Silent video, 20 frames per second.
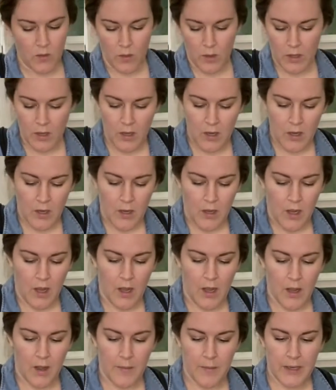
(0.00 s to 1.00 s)
or
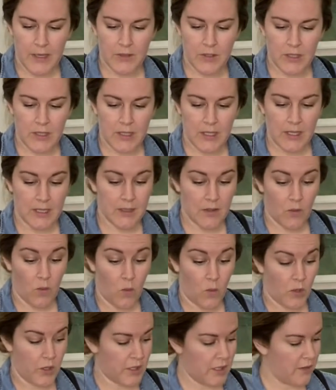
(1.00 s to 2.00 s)
it just isn't
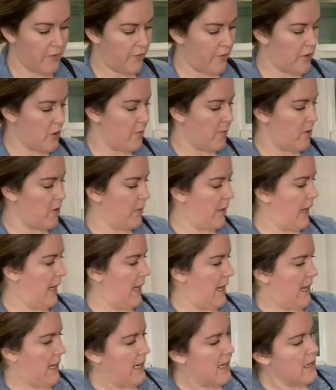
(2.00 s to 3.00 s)
working for your
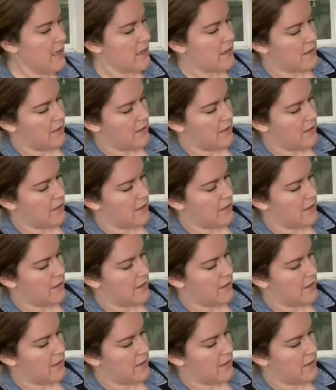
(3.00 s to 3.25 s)
bouquet.